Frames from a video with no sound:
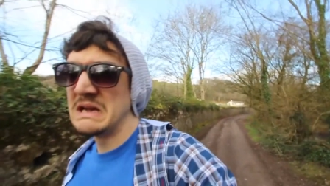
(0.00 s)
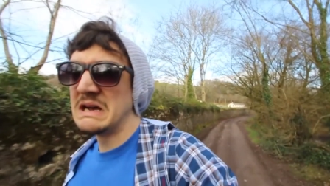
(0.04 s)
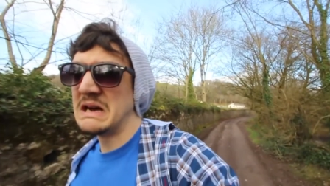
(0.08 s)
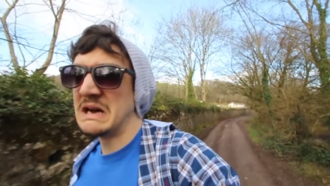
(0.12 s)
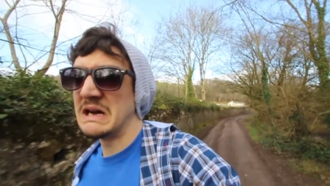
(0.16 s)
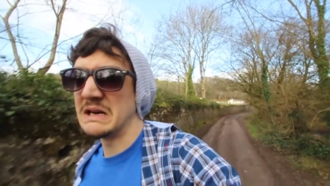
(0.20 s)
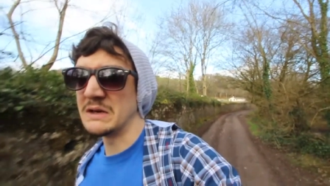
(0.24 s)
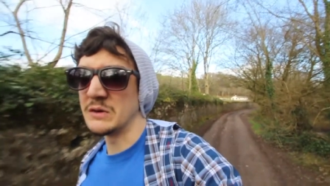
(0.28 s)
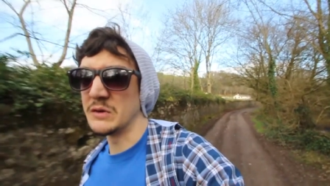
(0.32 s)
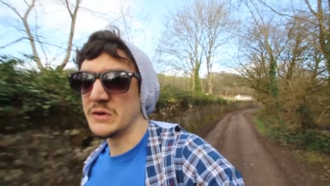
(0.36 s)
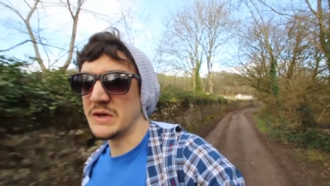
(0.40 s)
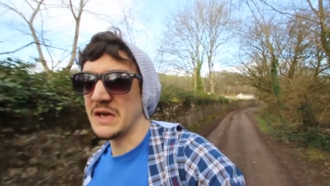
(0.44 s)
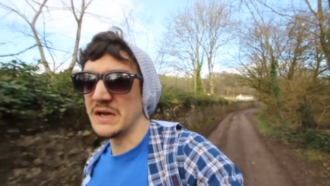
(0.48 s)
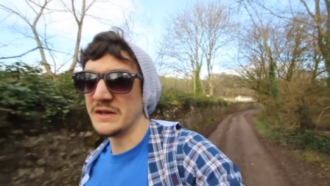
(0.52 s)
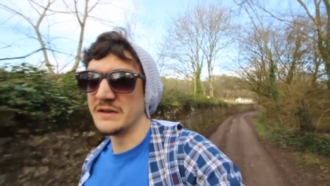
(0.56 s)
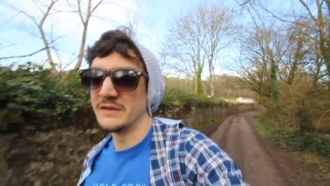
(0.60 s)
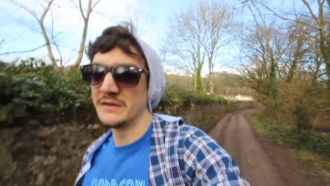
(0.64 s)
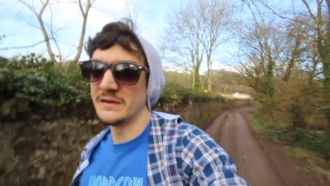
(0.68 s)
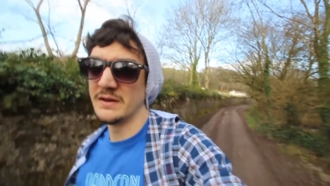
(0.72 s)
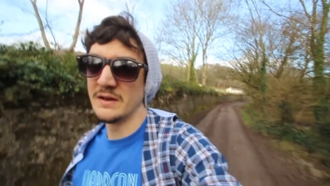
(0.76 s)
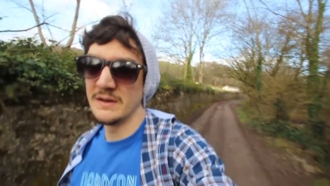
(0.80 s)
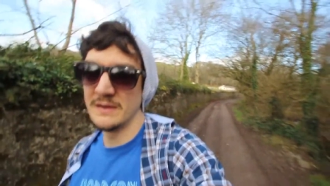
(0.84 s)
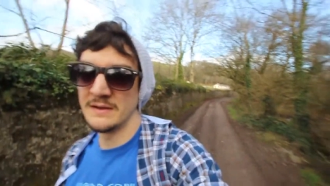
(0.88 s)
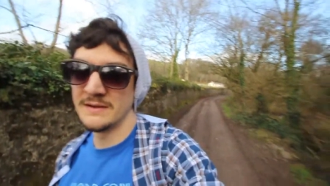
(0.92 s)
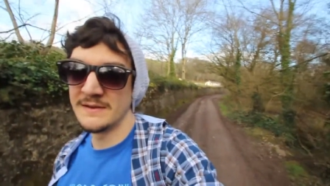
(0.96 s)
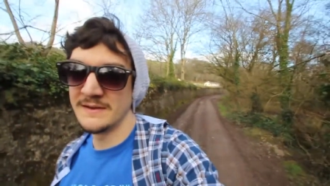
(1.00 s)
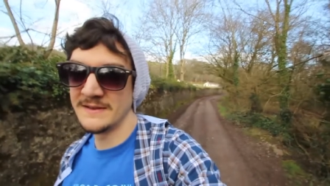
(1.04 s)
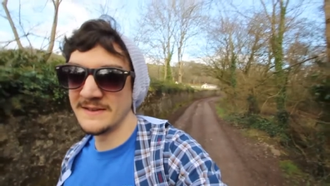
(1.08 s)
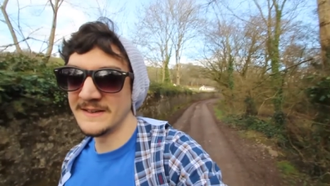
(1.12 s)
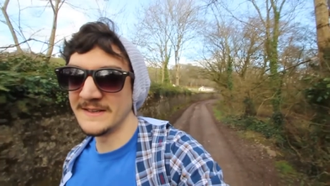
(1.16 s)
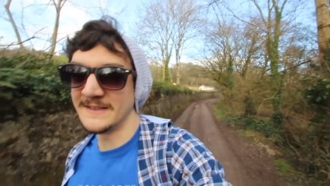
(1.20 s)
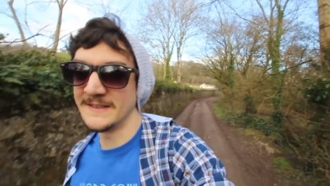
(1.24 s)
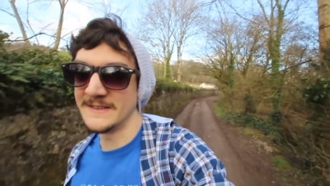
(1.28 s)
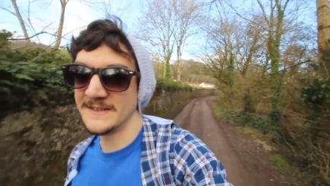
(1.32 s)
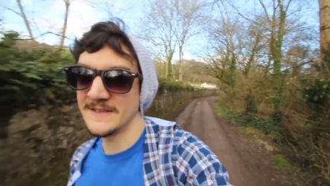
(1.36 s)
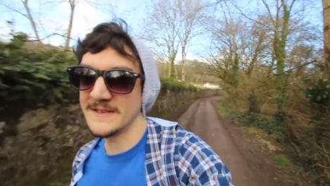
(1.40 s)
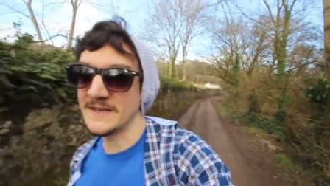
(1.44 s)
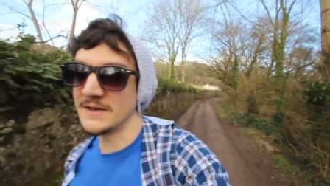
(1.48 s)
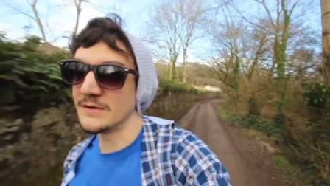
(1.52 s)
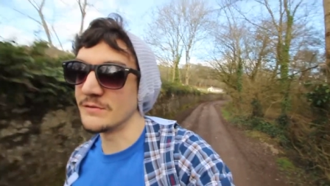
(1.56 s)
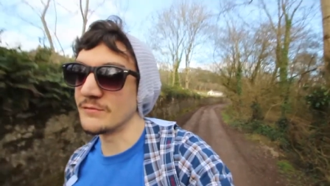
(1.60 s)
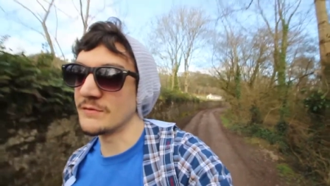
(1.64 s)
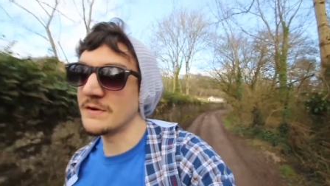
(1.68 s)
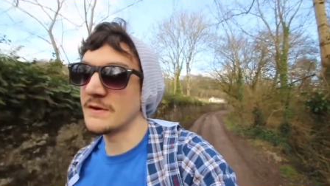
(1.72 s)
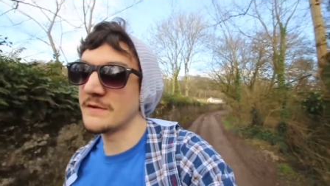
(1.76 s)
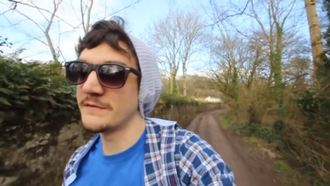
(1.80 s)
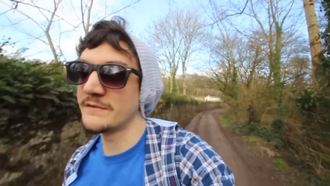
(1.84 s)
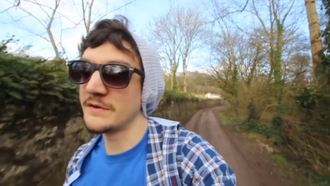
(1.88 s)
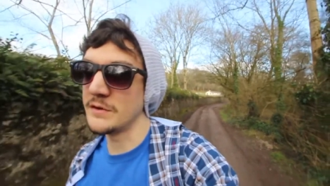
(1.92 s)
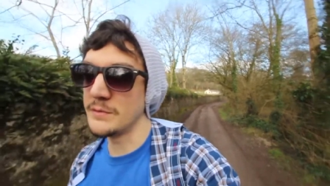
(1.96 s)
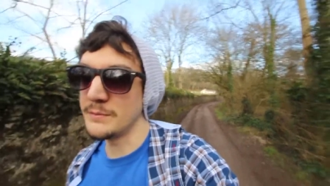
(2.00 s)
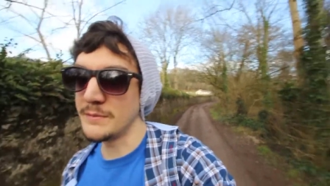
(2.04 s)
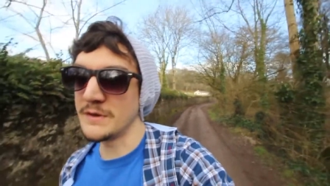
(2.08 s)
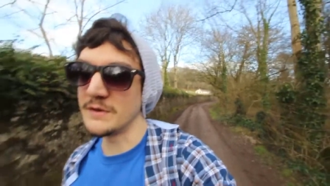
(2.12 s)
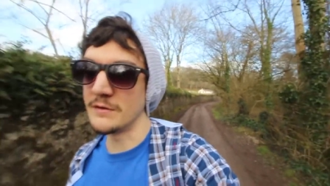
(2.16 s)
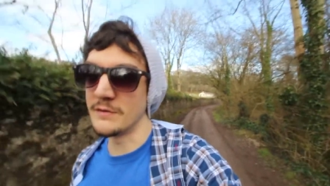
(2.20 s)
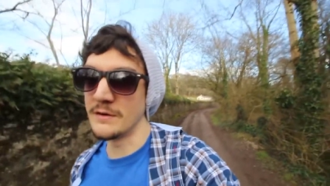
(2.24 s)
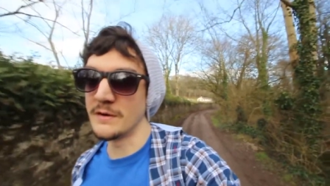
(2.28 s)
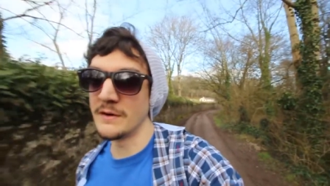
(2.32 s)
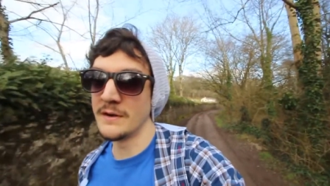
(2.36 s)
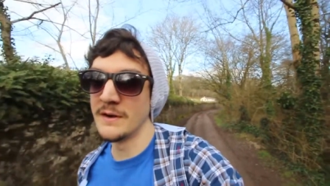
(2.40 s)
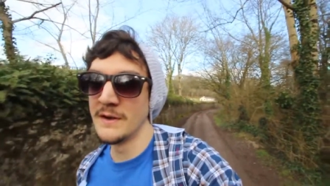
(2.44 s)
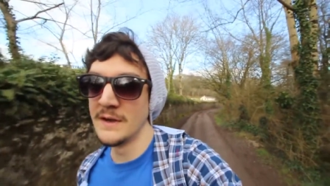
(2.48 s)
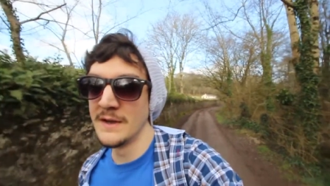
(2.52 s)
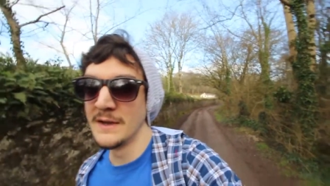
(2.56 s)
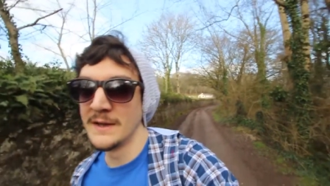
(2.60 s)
I don't get it. Oh yeah, rear view mirror.